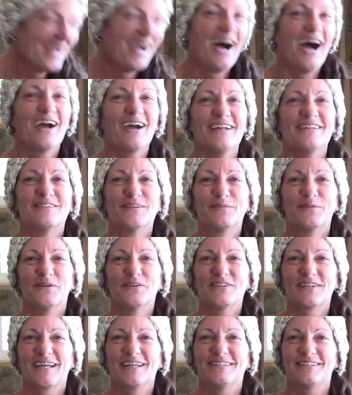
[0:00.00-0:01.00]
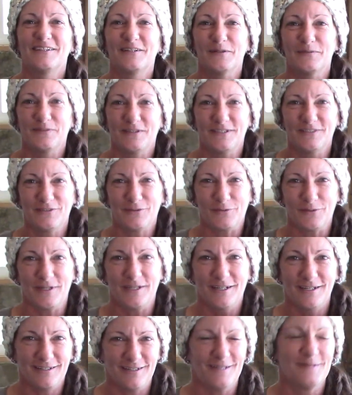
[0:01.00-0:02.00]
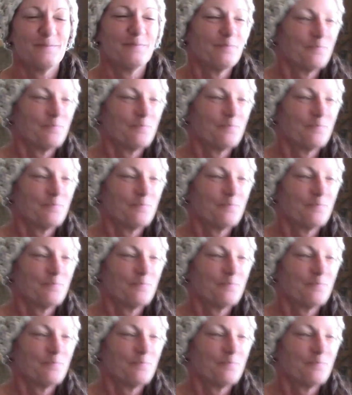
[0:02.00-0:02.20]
right, so first I got to tell you a funny story. All right,